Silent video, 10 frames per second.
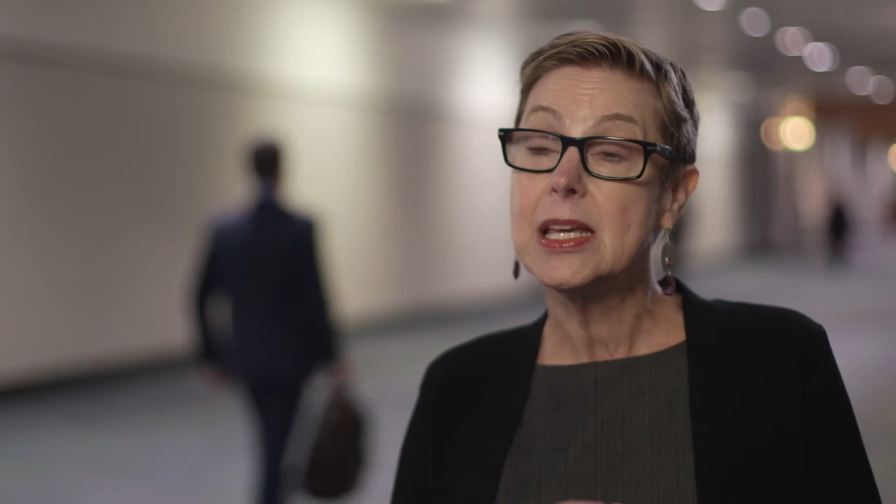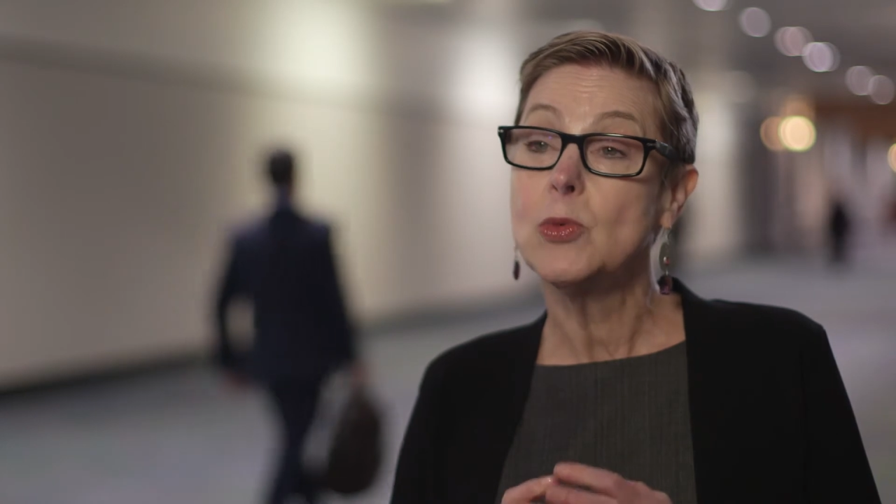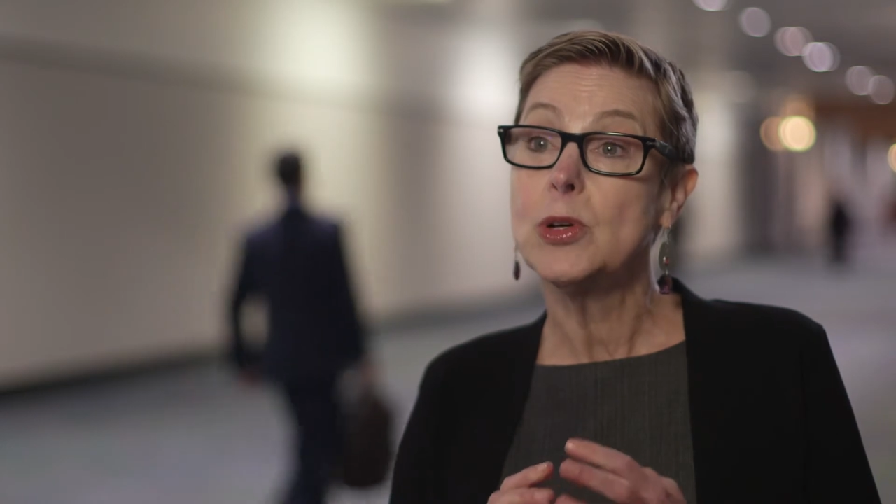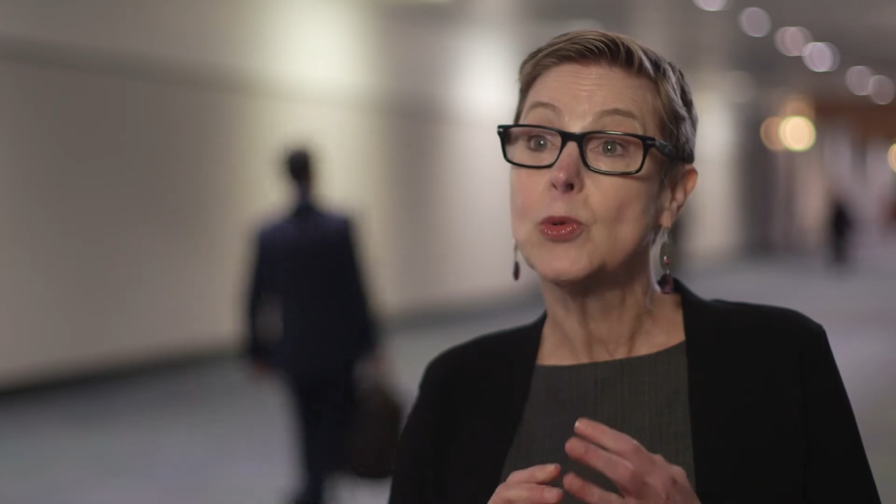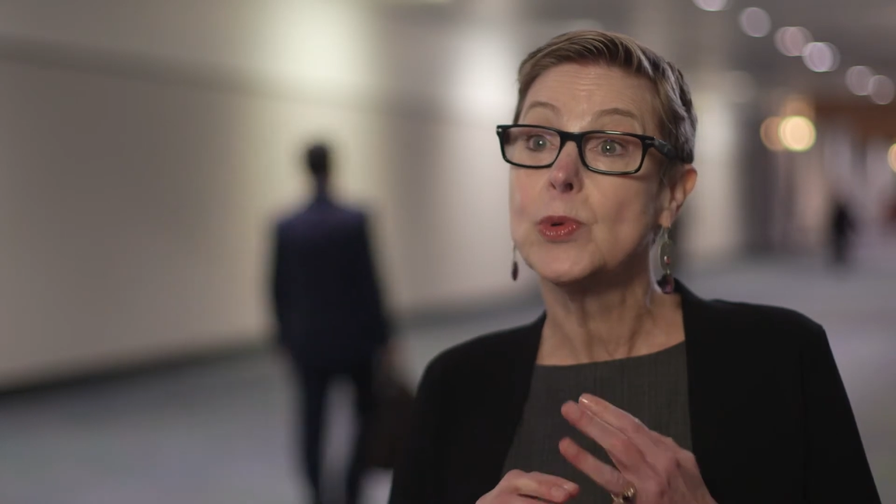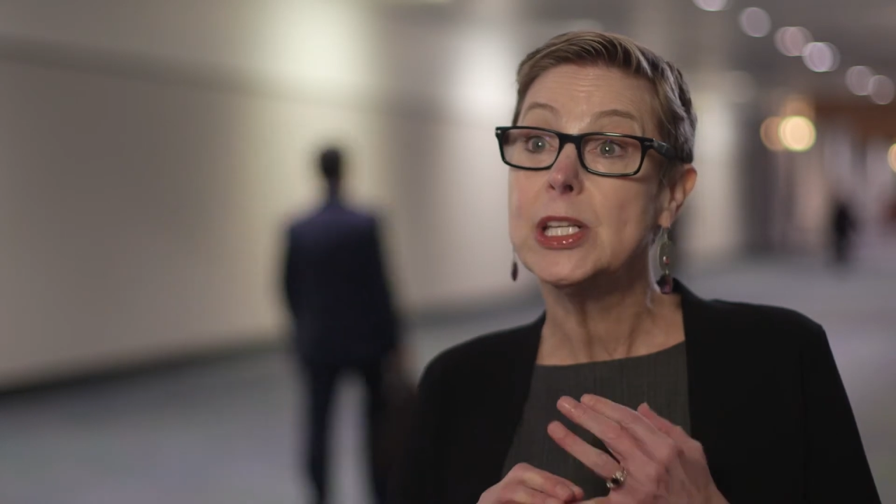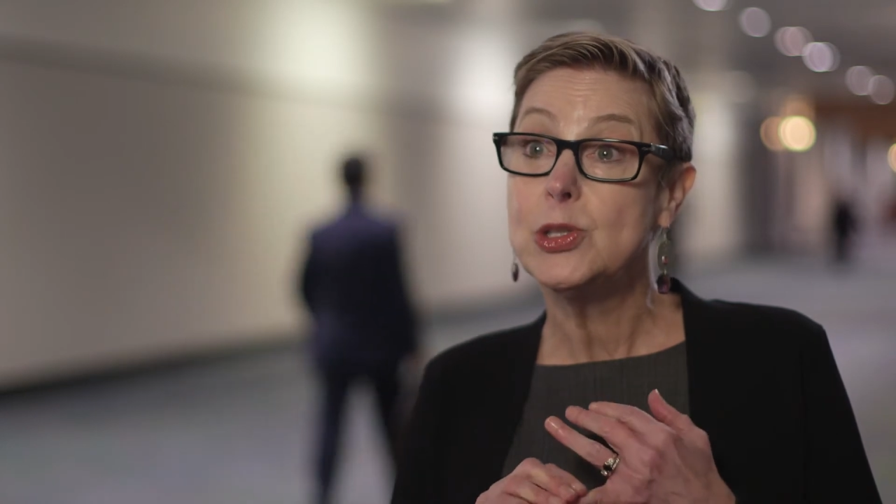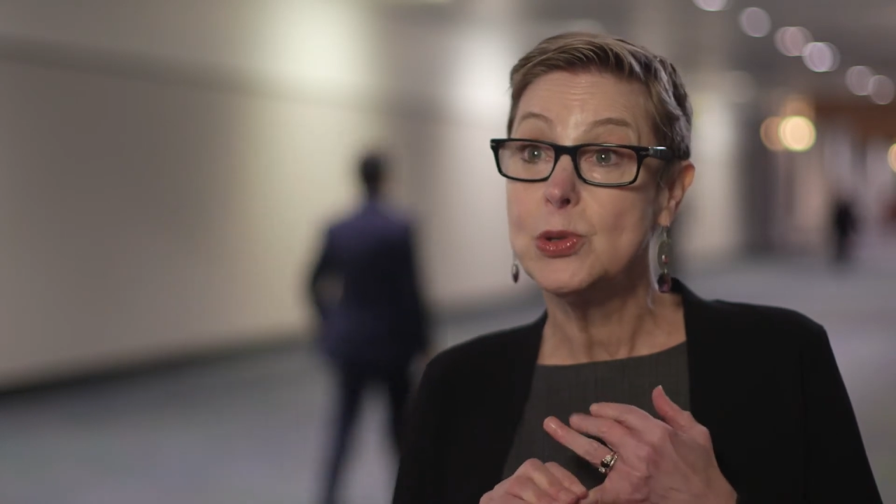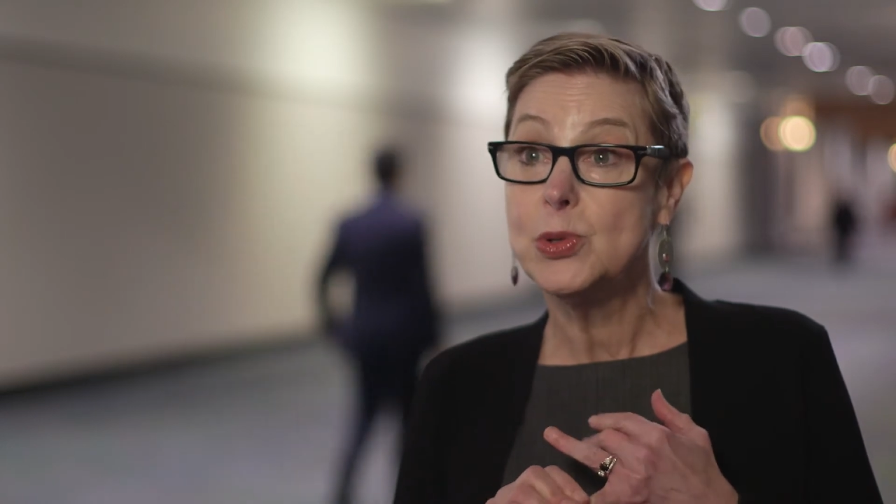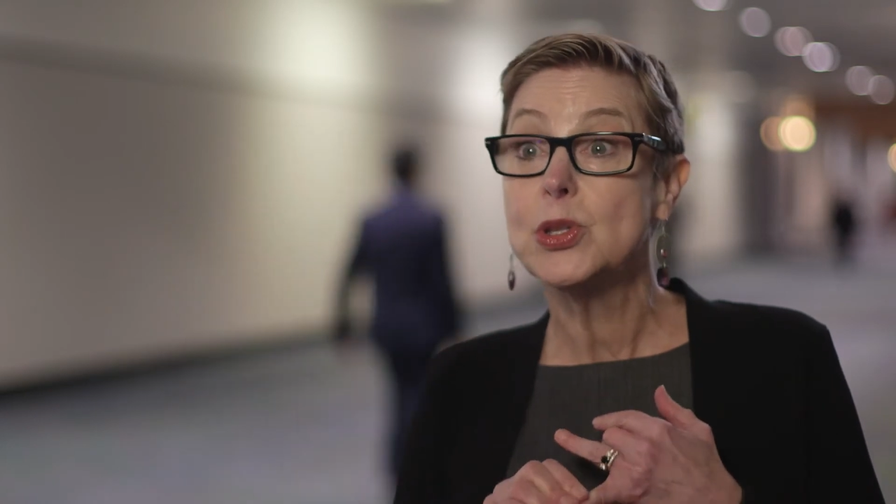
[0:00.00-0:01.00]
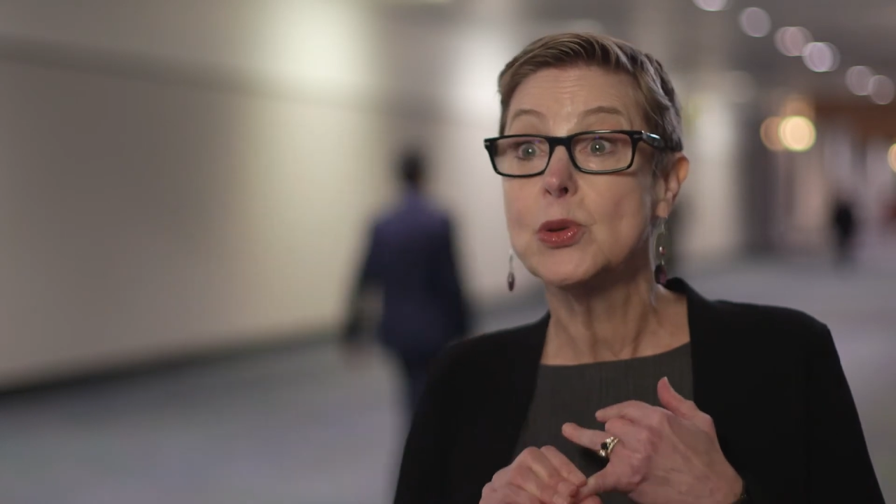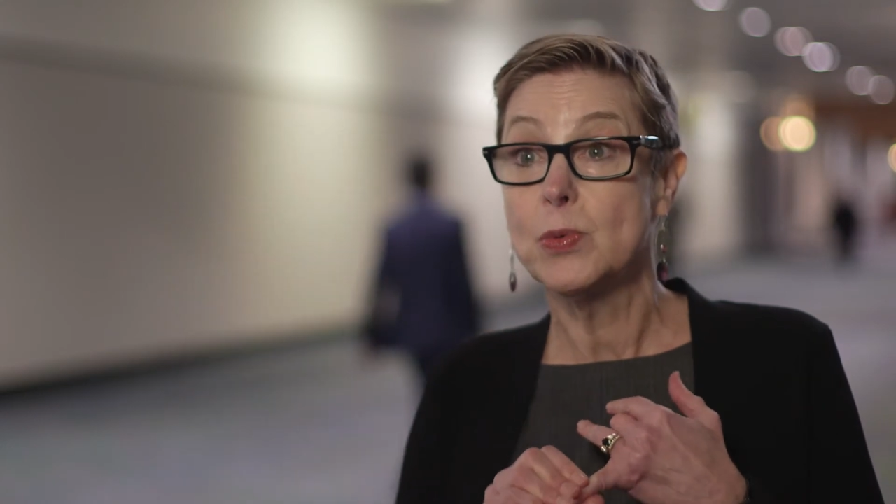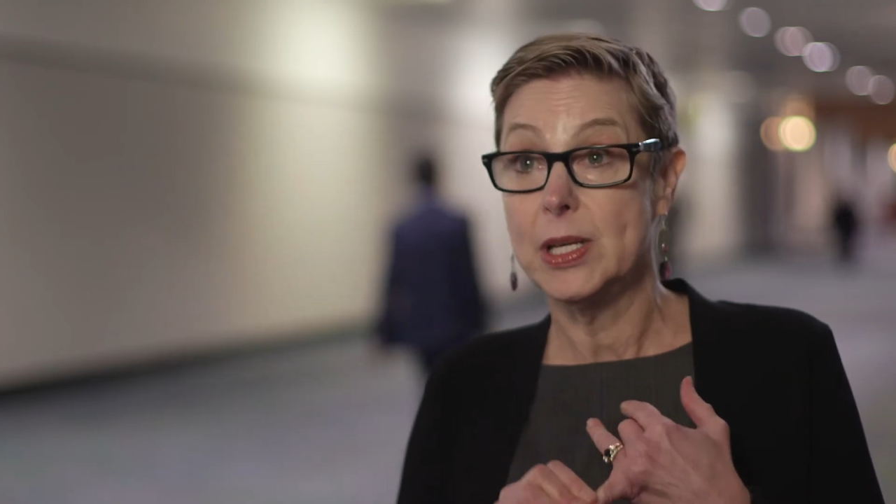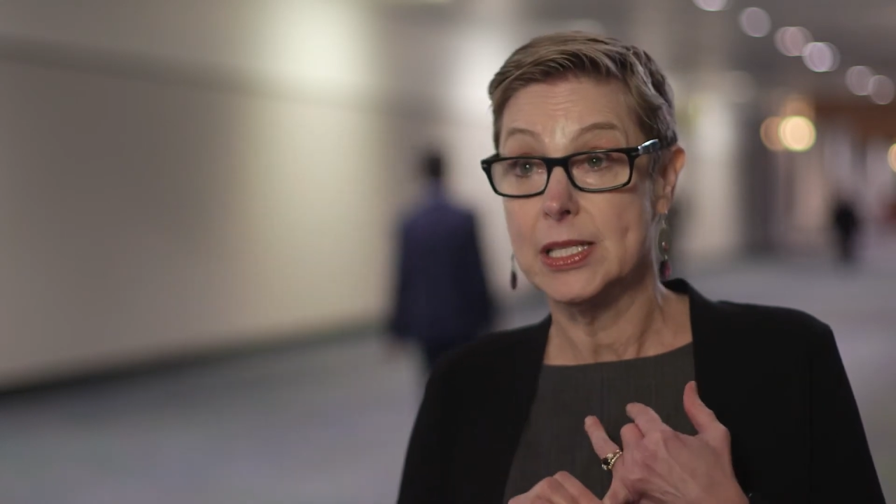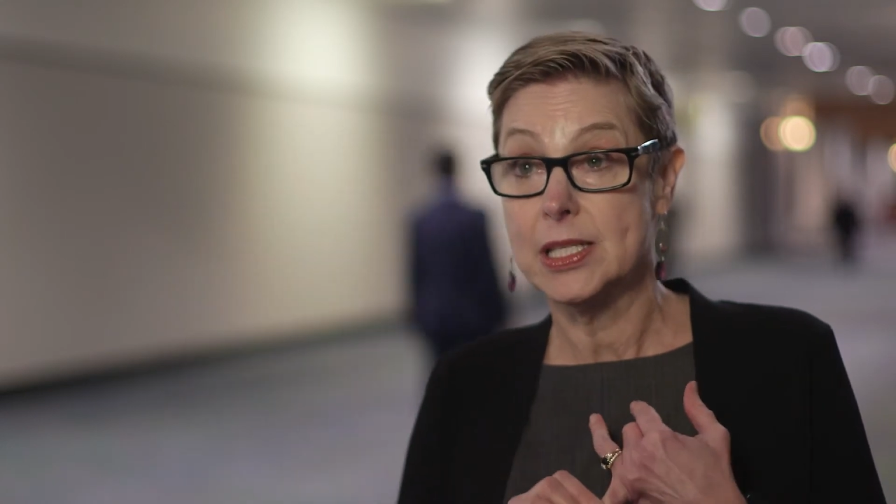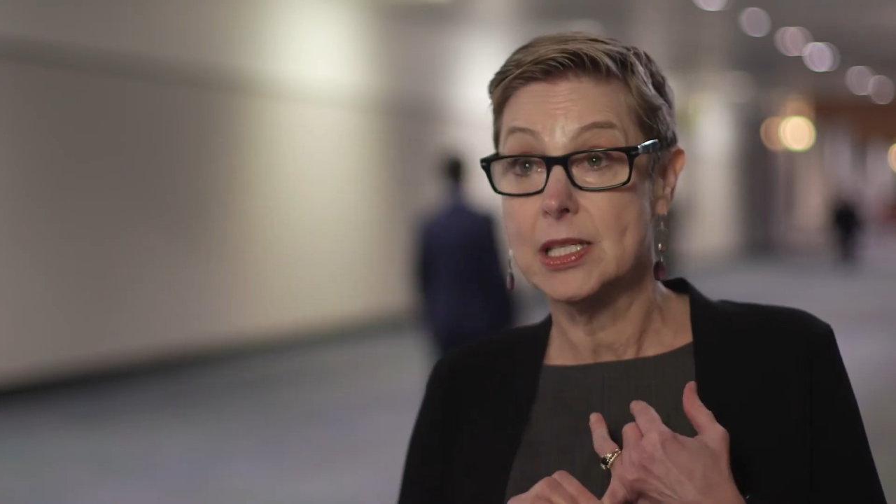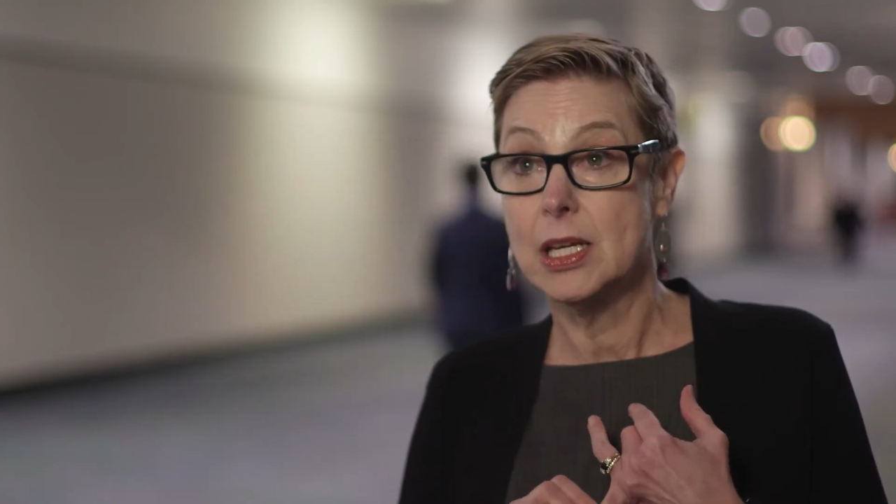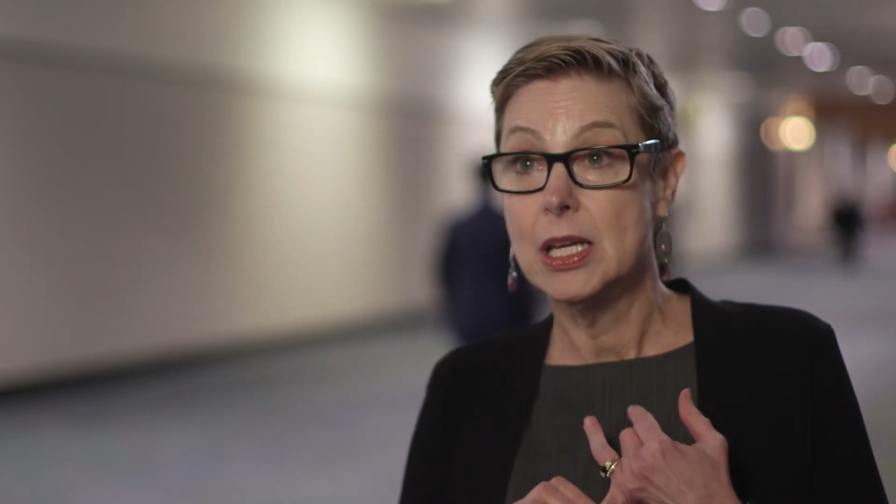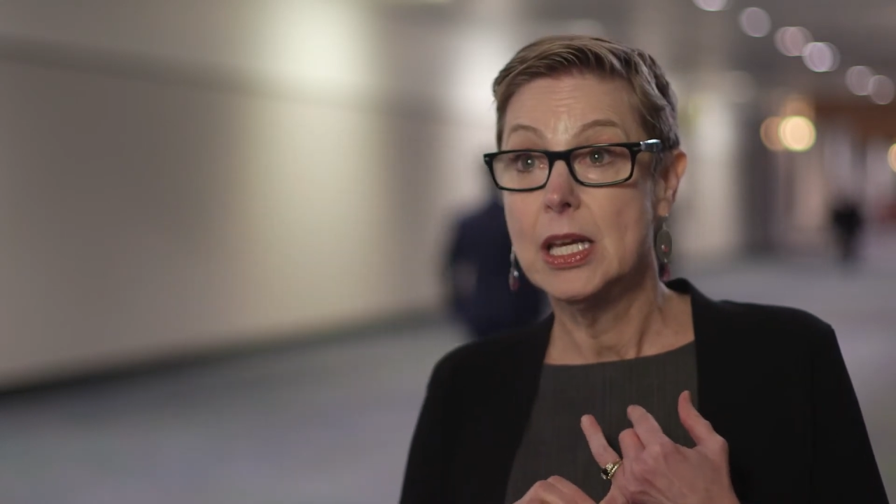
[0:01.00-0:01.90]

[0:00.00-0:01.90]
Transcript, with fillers: that will reduce the risk